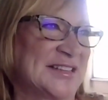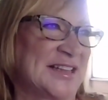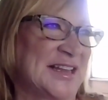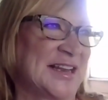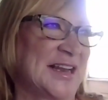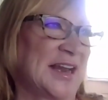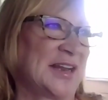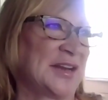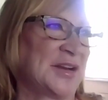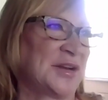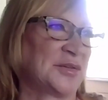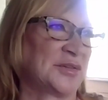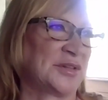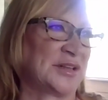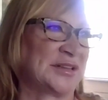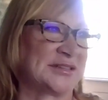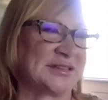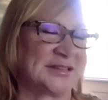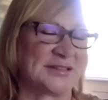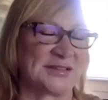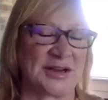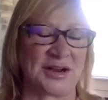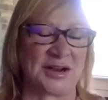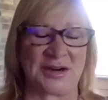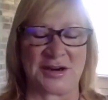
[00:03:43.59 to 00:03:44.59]
I don't like to
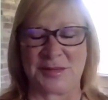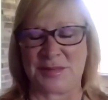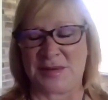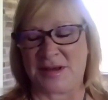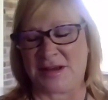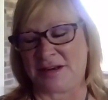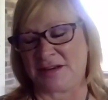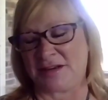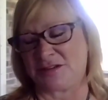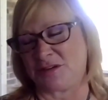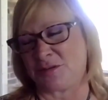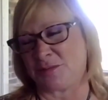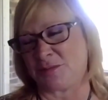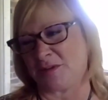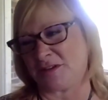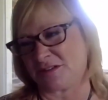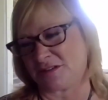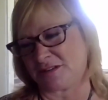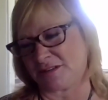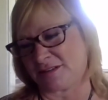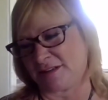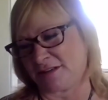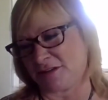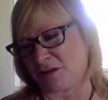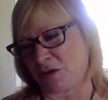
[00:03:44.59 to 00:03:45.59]
talk about it too much
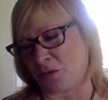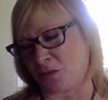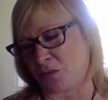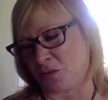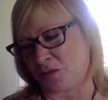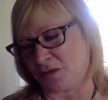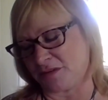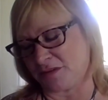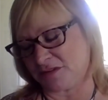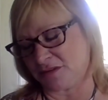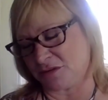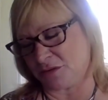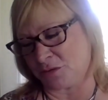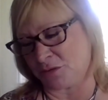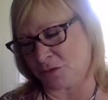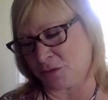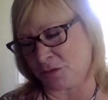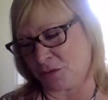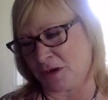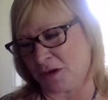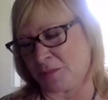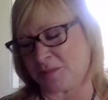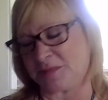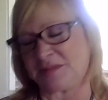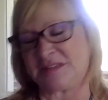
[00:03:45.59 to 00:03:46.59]
because I don't want to
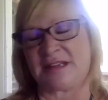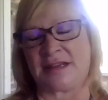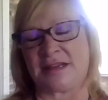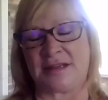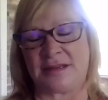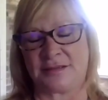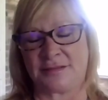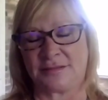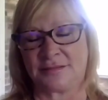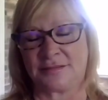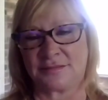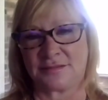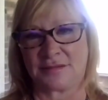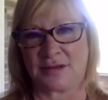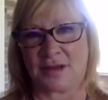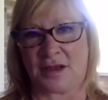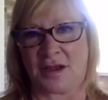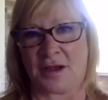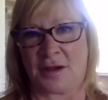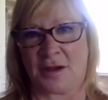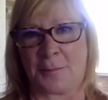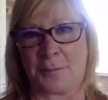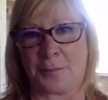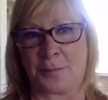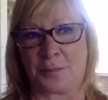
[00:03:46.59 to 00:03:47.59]
upset
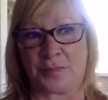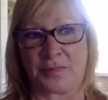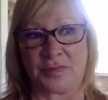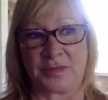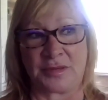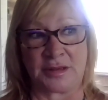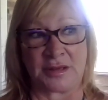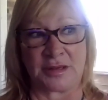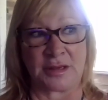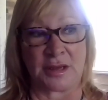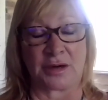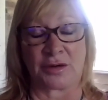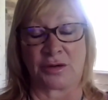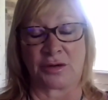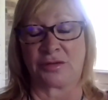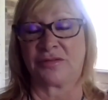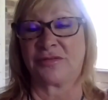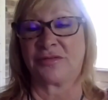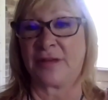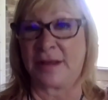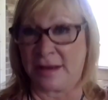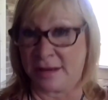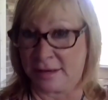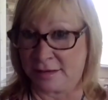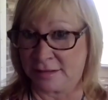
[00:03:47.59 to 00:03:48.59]
the younger
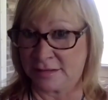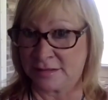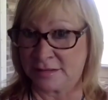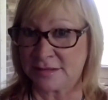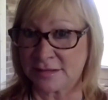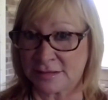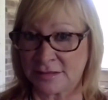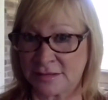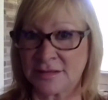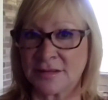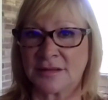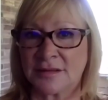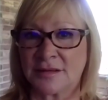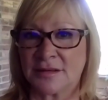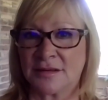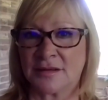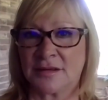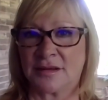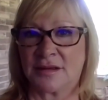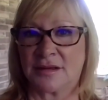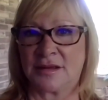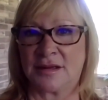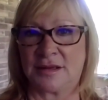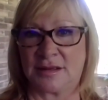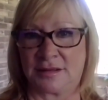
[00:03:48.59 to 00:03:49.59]
fans
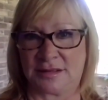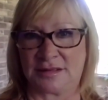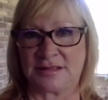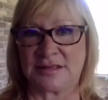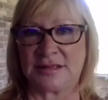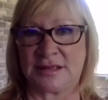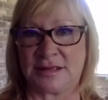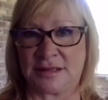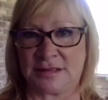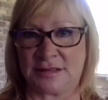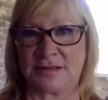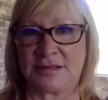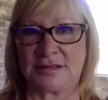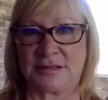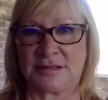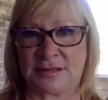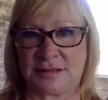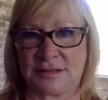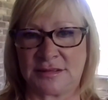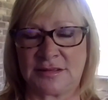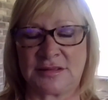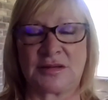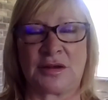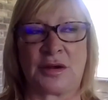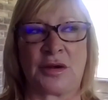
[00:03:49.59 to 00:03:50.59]
in a sense.
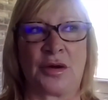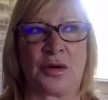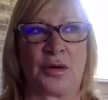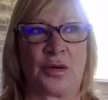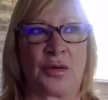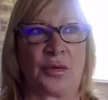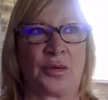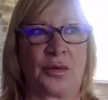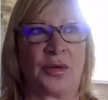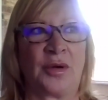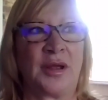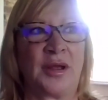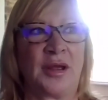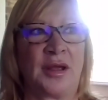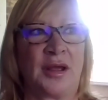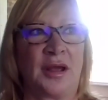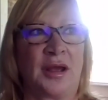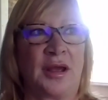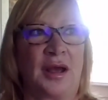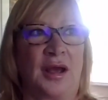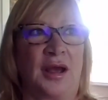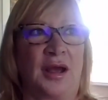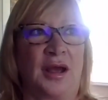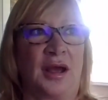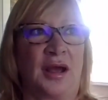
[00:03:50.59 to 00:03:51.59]
So,
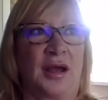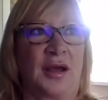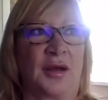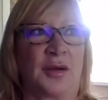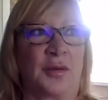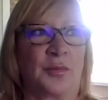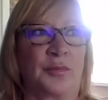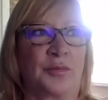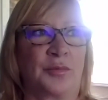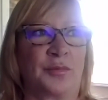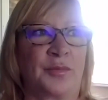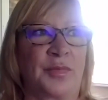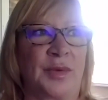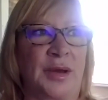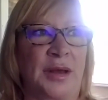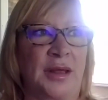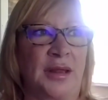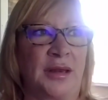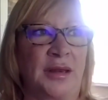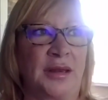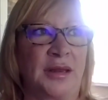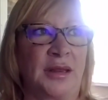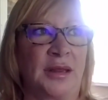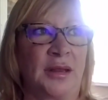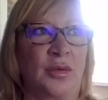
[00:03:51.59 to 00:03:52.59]

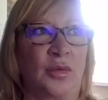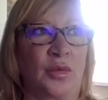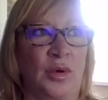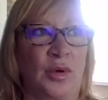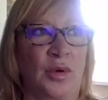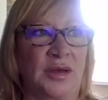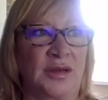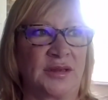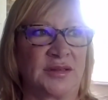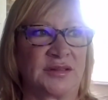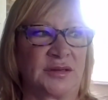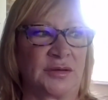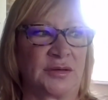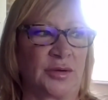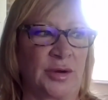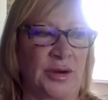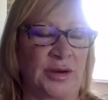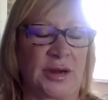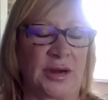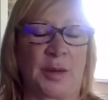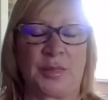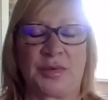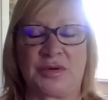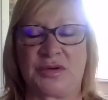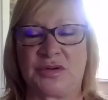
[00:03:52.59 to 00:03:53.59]
but it was a great
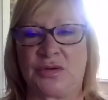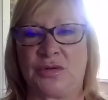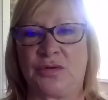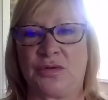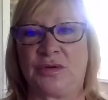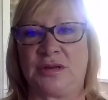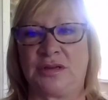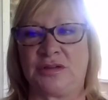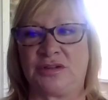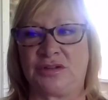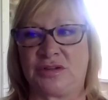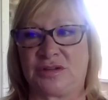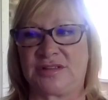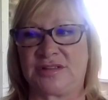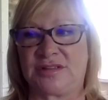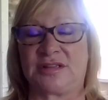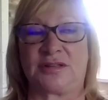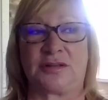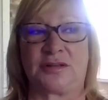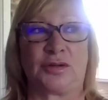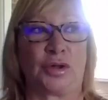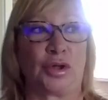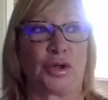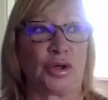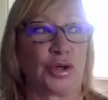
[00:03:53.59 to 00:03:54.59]
opportunity just to
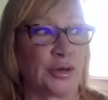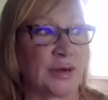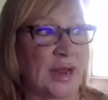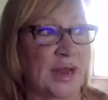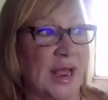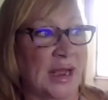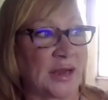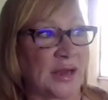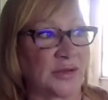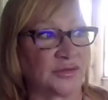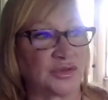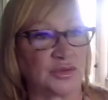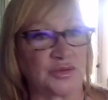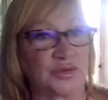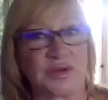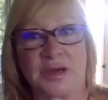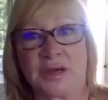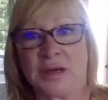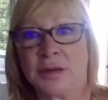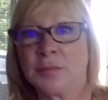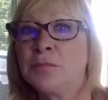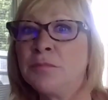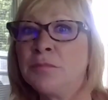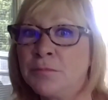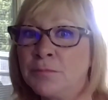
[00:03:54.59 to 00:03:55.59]
learn how to
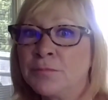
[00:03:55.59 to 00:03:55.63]
dub.